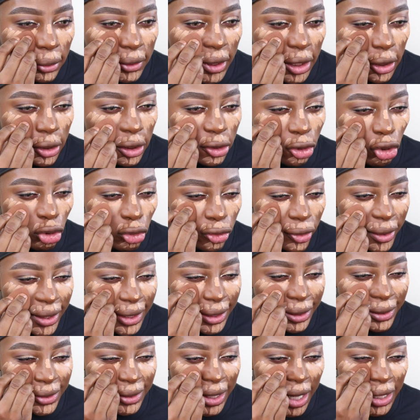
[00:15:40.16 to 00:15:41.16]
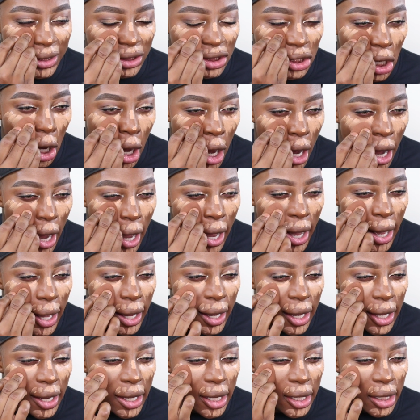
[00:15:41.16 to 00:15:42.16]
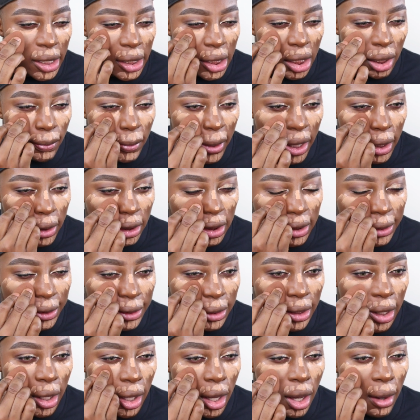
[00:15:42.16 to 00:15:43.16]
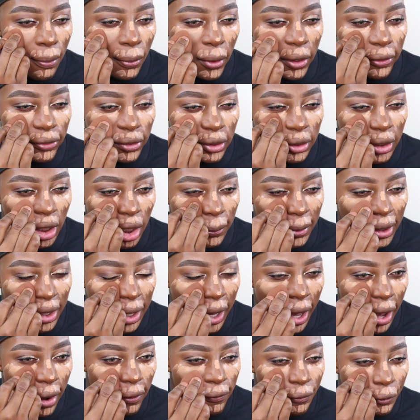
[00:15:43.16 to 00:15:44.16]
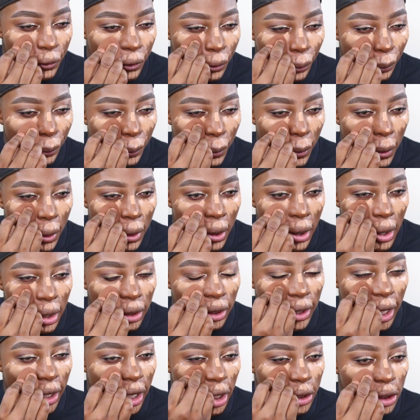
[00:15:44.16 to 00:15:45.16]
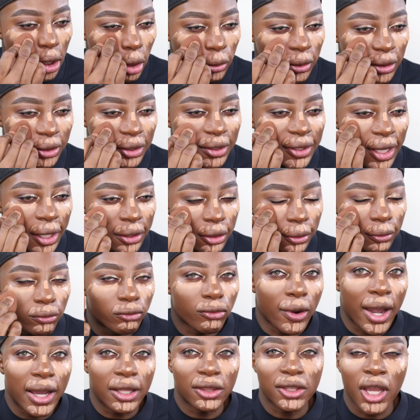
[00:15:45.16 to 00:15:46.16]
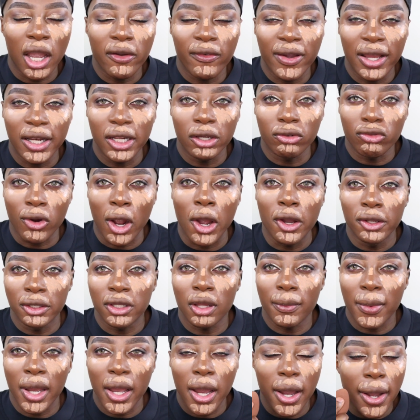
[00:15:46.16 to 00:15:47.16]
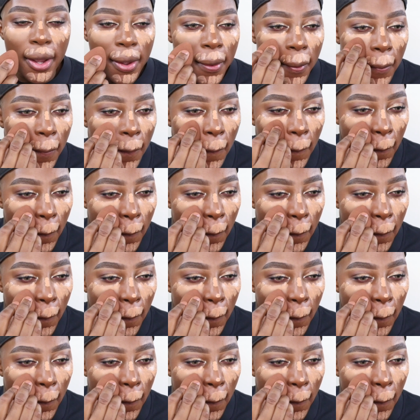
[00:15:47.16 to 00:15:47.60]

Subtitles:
They crease a tiny bit, but you just gotta be careful. Like, I know not to take them right directly right under my eye.